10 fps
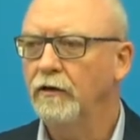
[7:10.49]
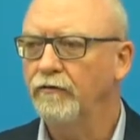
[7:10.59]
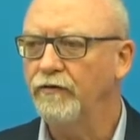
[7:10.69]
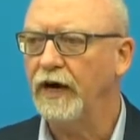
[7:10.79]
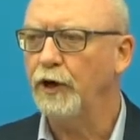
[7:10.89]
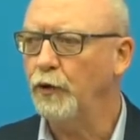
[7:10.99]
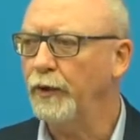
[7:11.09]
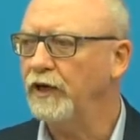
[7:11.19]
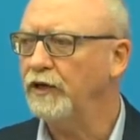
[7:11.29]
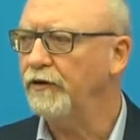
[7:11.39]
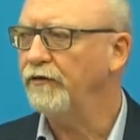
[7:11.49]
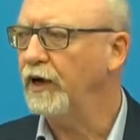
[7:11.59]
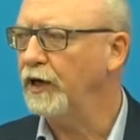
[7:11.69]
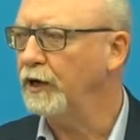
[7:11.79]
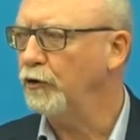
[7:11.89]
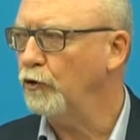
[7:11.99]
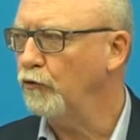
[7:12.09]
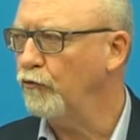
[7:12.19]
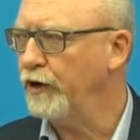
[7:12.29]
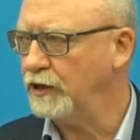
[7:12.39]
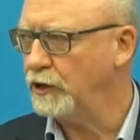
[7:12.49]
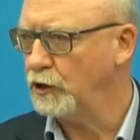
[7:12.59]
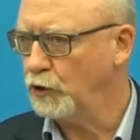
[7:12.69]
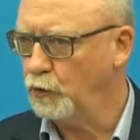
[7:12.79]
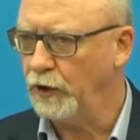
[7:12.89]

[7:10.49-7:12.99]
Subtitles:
valuing, defining the risks